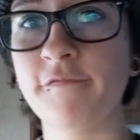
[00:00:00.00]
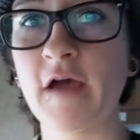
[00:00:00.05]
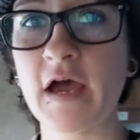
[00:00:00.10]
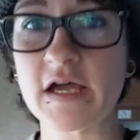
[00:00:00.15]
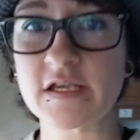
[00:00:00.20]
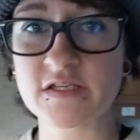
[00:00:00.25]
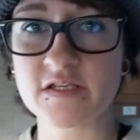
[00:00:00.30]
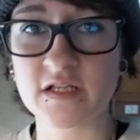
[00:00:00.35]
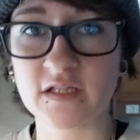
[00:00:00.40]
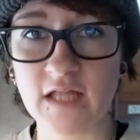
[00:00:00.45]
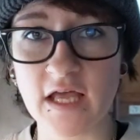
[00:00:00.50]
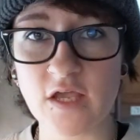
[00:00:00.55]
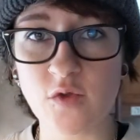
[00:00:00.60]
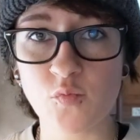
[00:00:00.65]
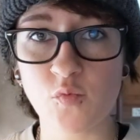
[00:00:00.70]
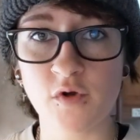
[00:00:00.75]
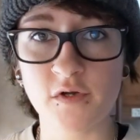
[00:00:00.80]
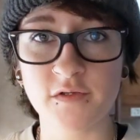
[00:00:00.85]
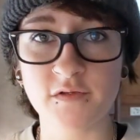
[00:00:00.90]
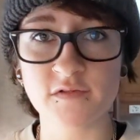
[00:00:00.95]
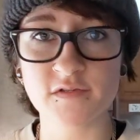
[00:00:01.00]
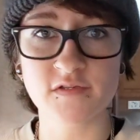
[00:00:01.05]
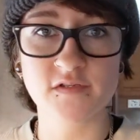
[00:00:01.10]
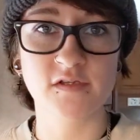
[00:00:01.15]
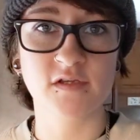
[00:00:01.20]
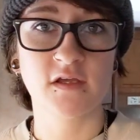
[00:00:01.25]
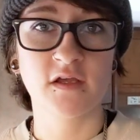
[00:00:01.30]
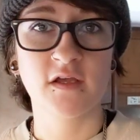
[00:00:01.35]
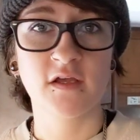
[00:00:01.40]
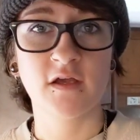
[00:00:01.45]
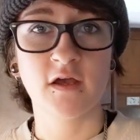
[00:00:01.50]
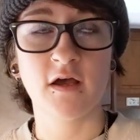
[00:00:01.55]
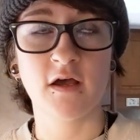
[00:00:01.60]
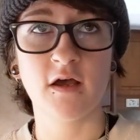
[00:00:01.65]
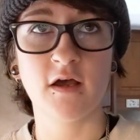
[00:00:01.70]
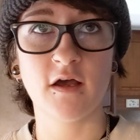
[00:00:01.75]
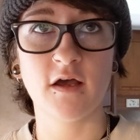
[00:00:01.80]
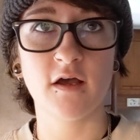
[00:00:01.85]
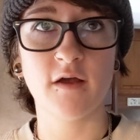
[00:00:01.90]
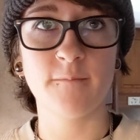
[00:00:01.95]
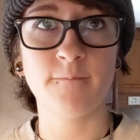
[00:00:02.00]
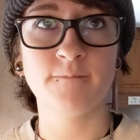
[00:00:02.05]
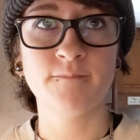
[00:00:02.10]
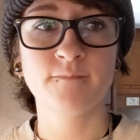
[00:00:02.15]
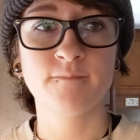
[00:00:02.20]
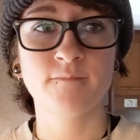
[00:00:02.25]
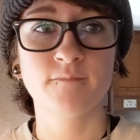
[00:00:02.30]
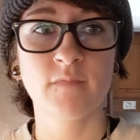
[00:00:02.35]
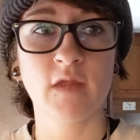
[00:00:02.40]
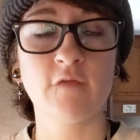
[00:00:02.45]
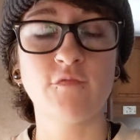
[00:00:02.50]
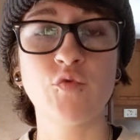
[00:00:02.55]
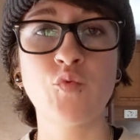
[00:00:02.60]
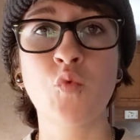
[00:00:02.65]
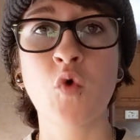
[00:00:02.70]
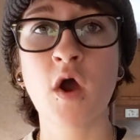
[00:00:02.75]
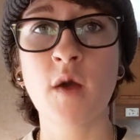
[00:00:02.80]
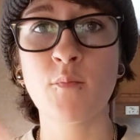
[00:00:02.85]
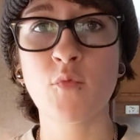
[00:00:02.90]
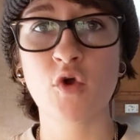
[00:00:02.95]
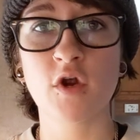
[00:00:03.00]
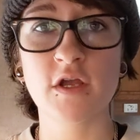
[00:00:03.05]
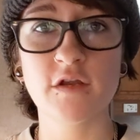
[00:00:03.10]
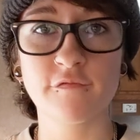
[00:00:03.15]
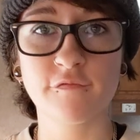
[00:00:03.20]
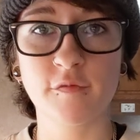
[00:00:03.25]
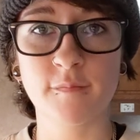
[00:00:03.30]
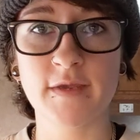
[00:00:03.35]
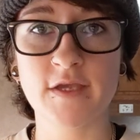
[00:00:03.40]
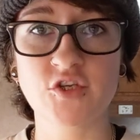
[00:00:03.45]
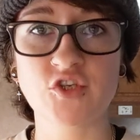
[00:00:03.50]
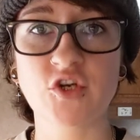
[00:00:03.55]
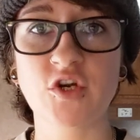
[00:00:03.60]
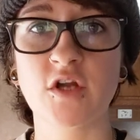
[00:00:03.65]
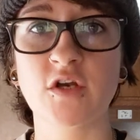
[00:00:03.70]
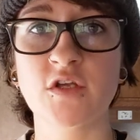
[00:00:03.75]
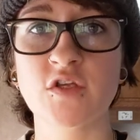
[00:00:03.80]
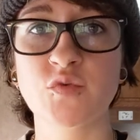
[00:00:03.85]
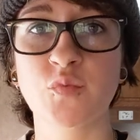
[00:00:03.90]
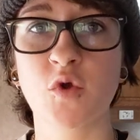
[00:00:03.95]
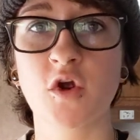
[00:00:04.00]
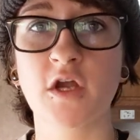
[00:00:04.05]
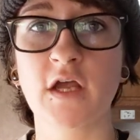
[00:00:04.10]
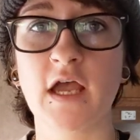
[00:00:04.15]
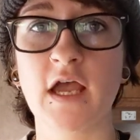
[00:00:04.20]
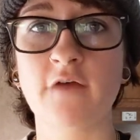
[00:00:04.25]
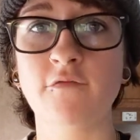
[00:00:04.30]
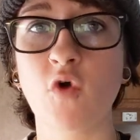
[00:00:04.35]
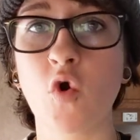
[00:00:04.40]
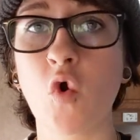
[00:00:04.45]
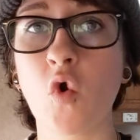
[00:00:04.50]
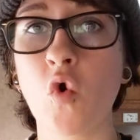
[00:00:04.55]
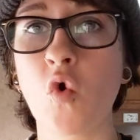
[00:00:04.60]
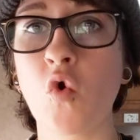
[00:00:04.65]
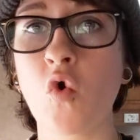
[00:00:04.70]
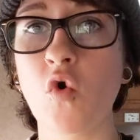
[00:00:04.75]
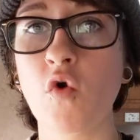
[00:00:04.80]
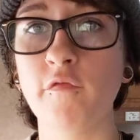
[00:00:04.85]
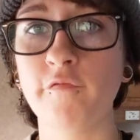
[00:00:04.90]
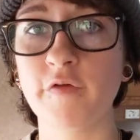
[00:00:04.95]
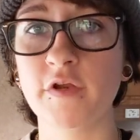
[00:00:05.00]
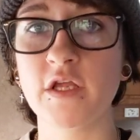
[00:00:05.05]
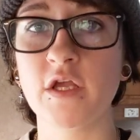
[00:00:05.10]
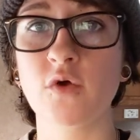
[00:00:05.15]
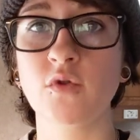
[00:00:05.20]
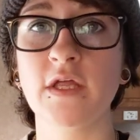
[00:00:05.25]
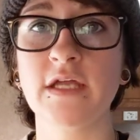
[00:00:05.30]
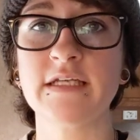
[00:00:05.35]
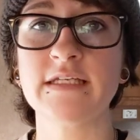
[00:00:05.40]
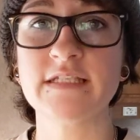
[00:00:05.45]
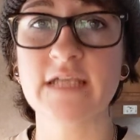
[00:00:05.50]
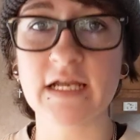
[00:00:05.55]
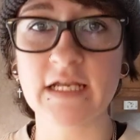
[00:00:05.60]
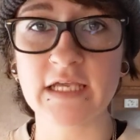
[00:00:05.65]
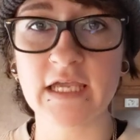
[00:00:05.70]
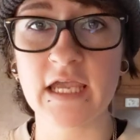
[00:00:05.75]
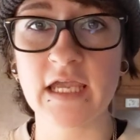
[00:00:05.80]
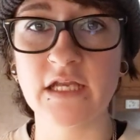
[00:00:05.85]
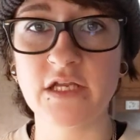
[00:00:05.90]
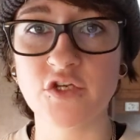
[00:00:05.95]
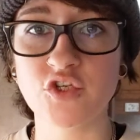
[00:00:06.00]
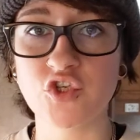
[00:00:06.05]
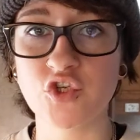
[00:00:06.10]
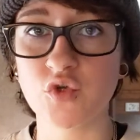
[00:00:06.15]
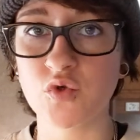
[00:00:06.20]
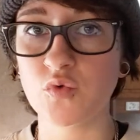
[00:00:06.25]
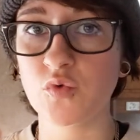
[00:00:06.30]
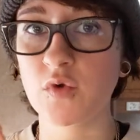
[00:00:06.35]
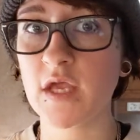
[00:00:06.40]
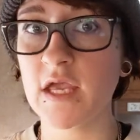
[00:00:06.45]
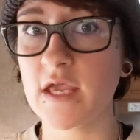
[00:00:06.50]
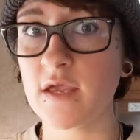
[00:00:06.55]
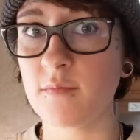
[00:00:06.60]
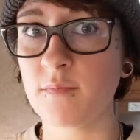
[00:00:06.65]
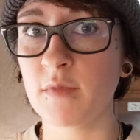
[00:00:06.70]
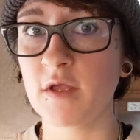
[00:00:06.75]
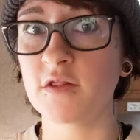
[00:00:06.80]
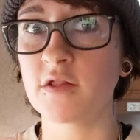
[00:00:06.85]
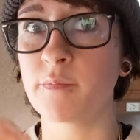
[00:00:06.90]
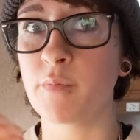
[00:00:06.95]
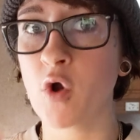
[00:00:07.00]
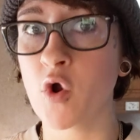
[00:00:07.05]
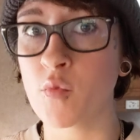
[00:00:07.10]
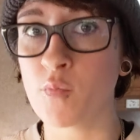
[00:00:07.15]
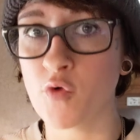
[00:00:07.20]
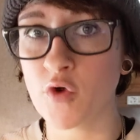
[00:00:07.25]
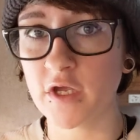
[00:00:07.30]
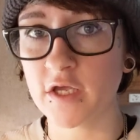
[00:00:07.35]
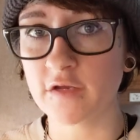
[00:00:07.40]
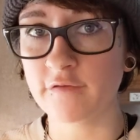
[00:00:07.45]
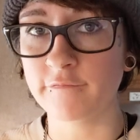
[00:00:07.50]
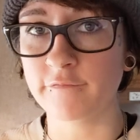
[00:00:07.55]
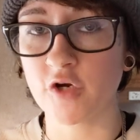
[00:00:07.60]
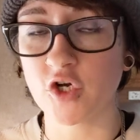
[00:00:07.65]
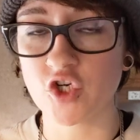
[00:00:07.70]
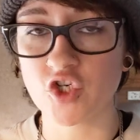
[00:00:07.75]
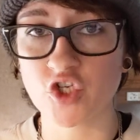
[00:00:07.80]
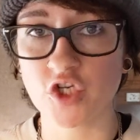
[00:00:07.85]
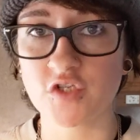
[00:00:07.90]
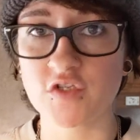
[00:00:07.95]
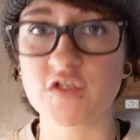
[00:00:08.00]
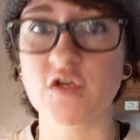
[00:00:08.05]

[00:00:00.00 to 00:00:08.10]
Fast Light Ones. Um, if you want more information on his work, I have a whole video like dedicated to him and the po' boy conversion.